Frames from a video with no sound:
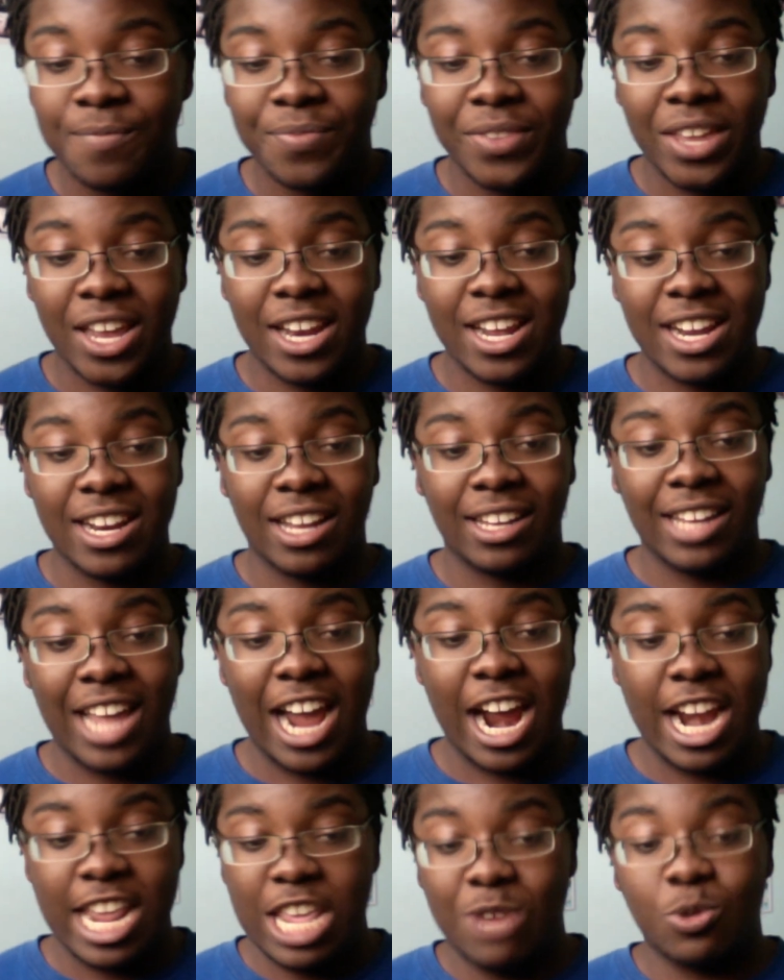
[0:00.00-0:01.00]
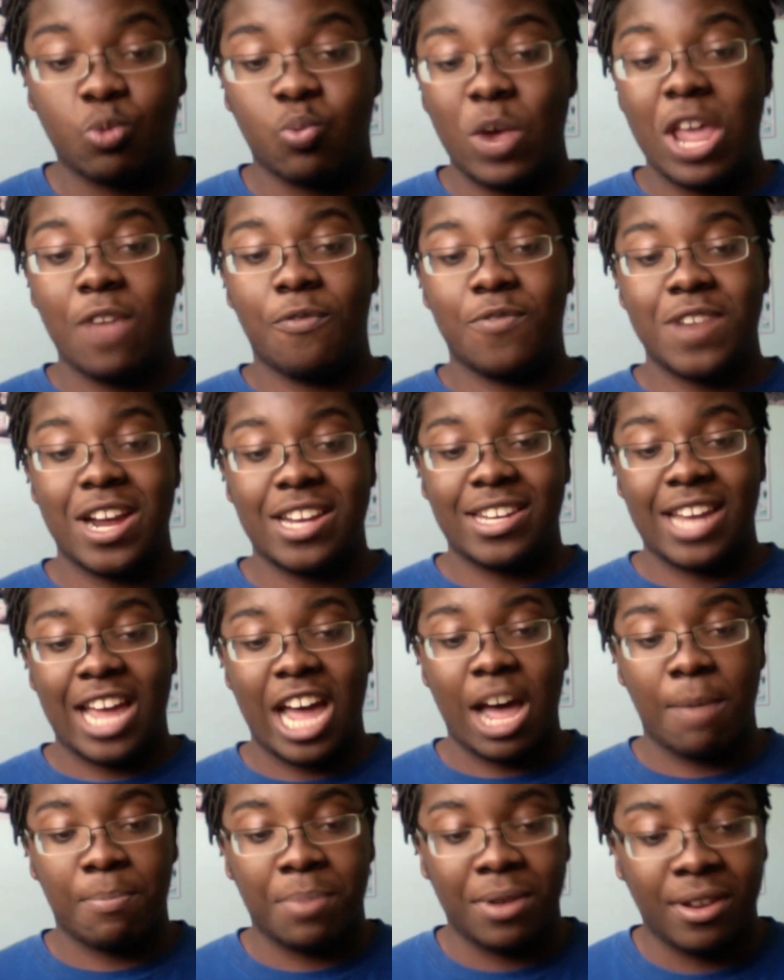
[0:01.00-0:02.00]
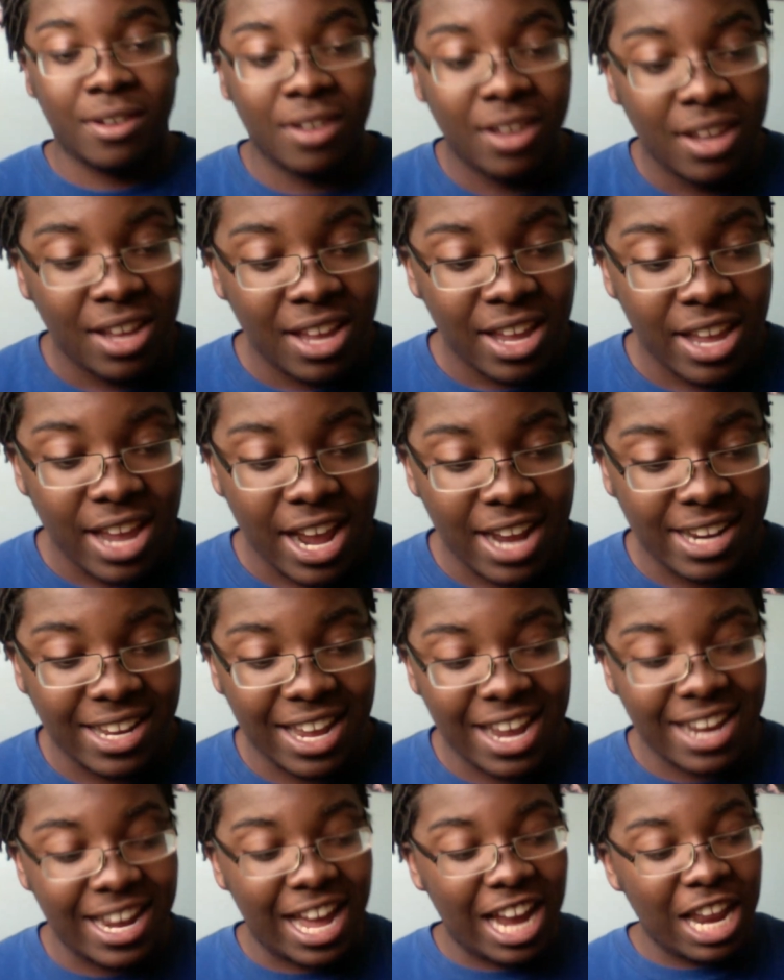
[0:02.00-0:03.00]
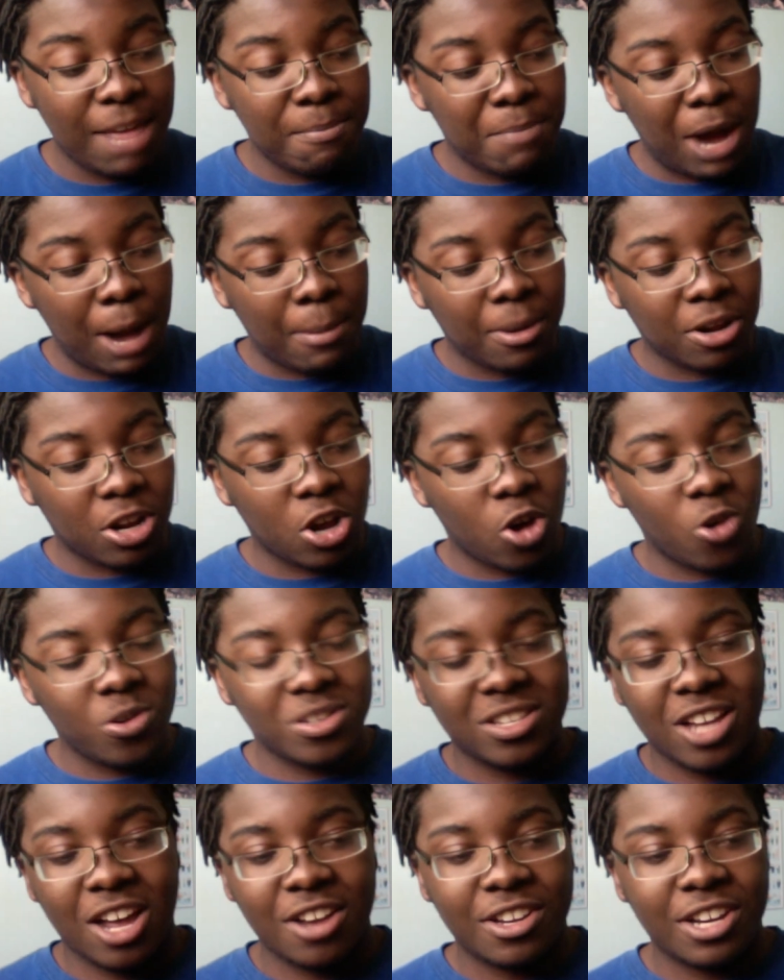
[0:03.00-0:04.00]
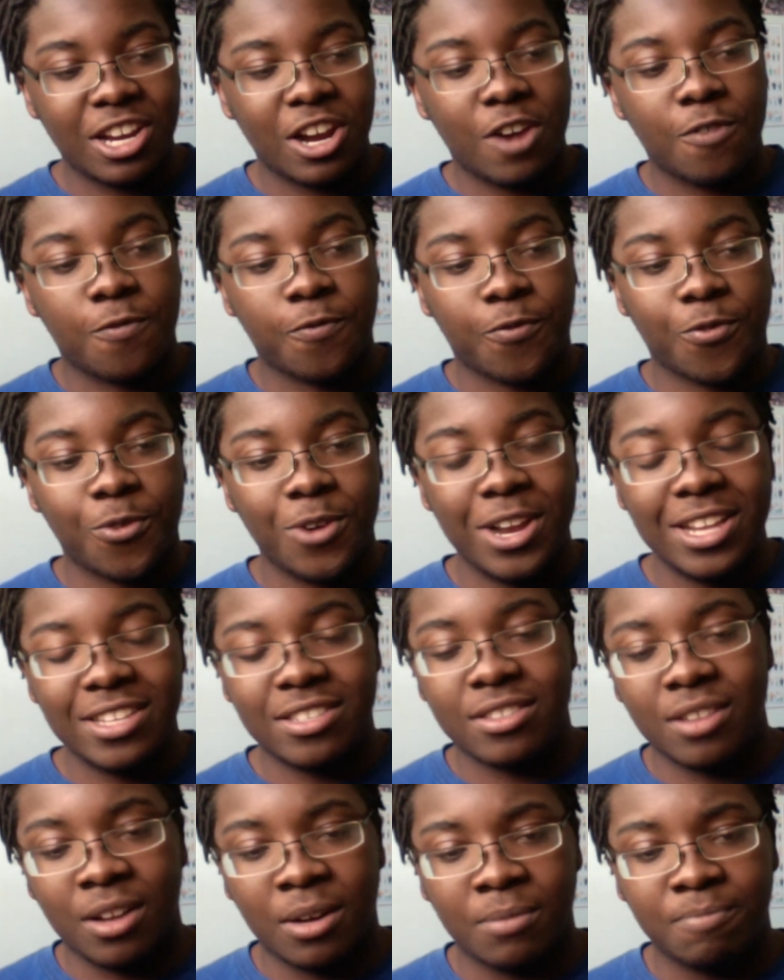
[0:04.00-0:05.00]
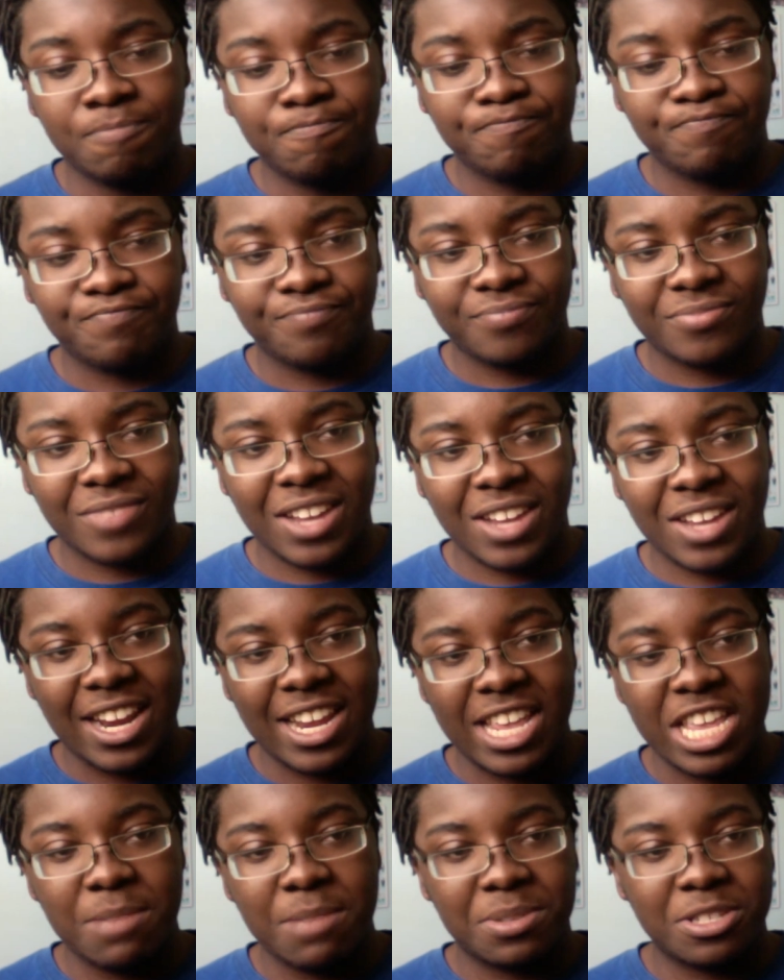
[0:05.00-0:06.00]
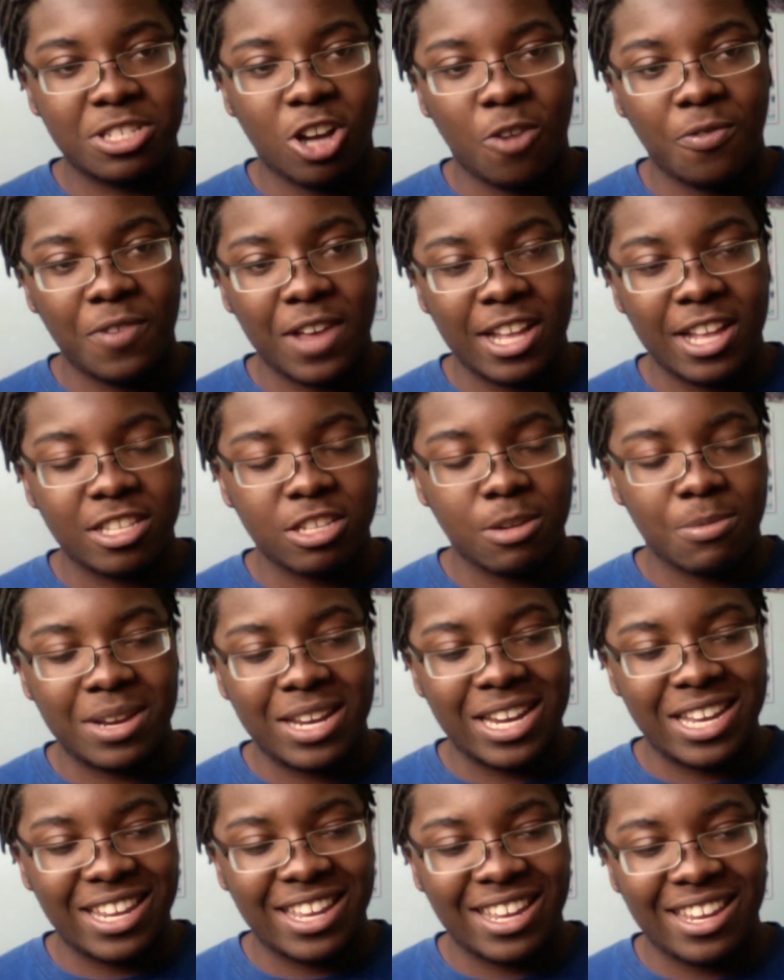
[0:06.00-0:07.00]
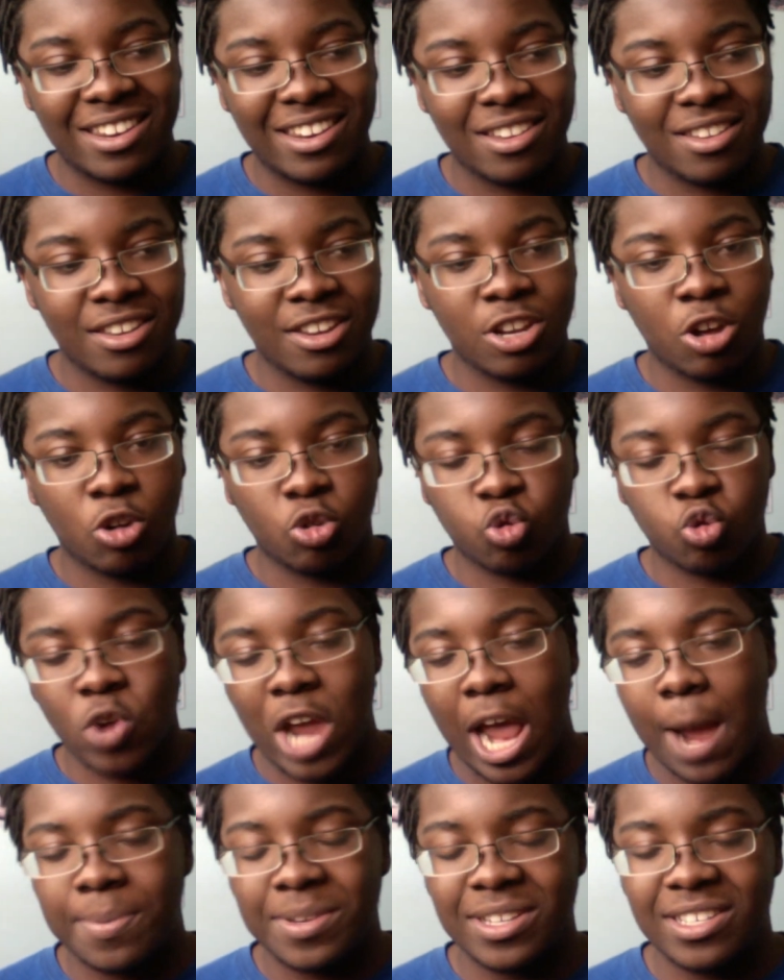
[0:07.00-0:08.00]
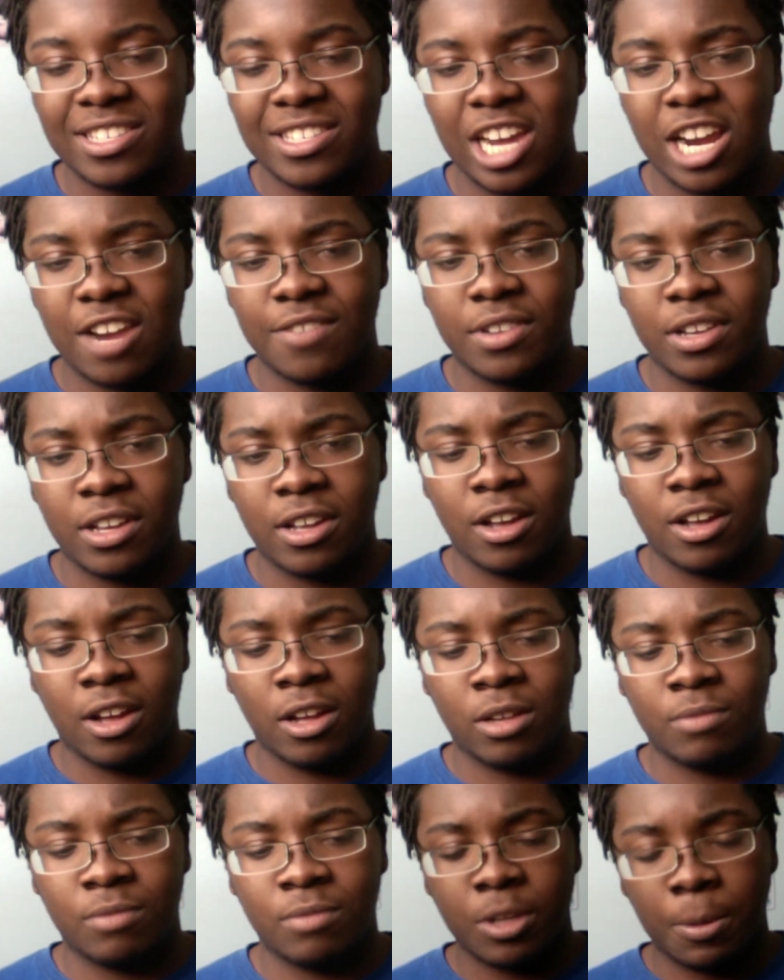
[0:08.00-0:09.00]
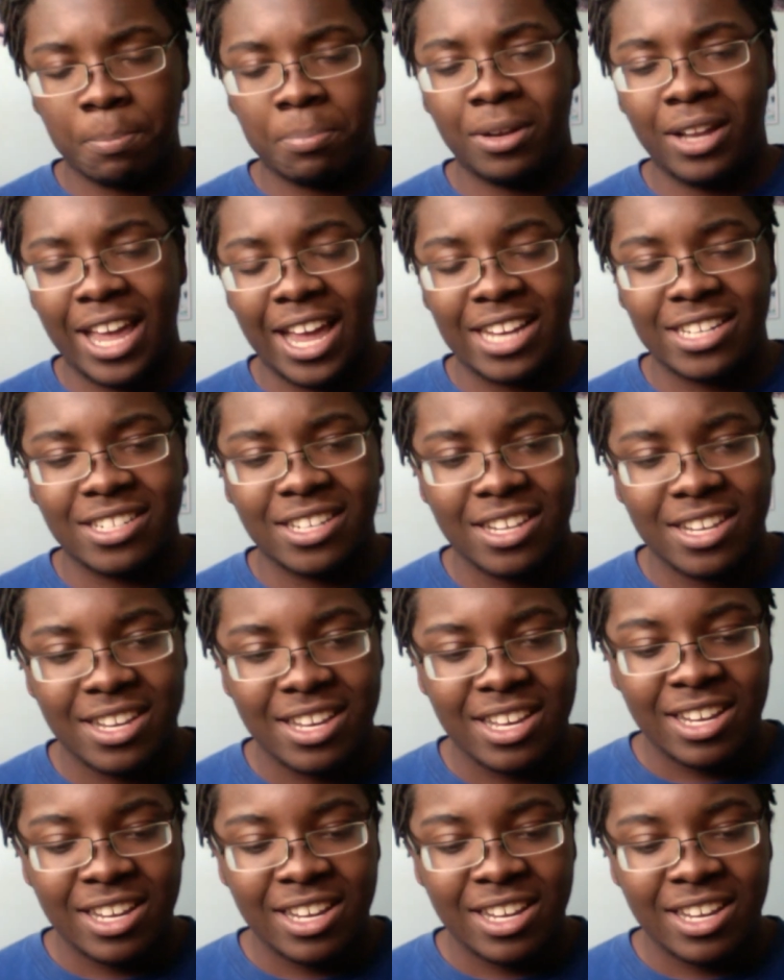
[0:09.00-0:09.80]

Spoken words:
And then Aladdin, he was waiting for that to happen. And then Alibaba goes down there, frees them, and he himself ends up getting, you know, trapped inside of the plant.